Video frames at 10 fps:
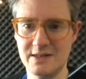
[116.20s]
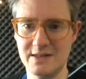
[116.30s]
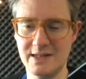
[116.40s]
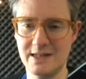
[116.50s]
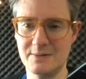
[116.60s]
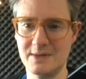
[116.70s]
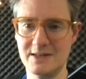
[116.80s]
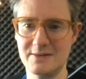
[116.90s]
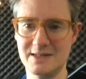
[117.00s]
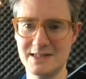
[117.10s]
Yeah, there we go.
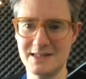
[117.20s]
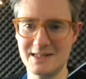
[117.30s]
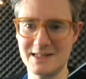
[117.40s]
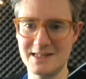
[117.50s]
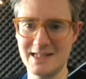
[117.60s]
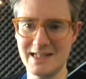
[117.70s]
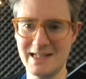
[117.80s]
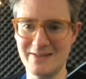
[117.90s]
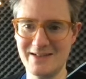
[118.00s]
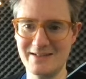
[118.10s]
You can see this
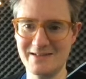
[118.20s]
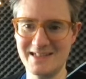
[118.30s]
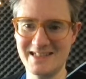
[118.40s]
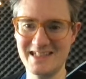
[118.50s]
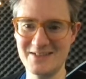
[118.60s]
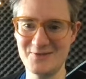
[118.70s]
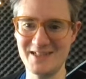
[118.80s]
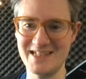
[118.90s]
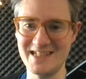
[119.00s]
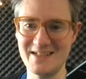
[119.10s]
ticking around. That's
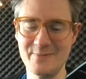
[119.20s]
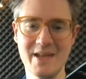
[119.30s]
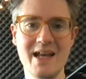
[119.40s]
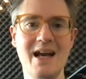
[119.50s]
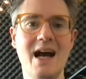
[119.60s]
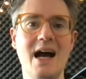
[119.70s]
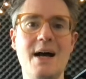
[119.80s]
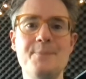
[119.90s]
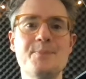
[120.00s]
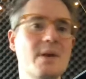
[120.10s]
fun, isn't it?
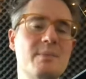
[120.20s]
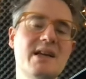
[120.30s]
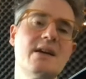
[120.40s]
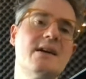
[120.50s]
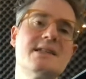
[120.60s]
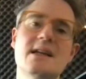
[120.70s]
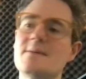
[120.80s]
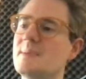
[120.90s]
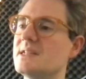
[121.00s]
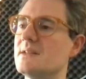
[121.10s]
But
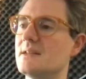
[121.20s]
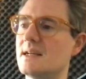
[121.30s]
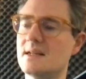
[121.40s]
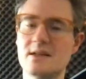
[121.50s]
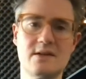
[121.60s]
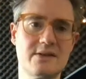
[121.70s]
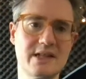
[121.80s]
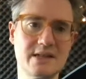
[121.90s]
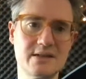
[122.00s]
I've been doing like a lot of the little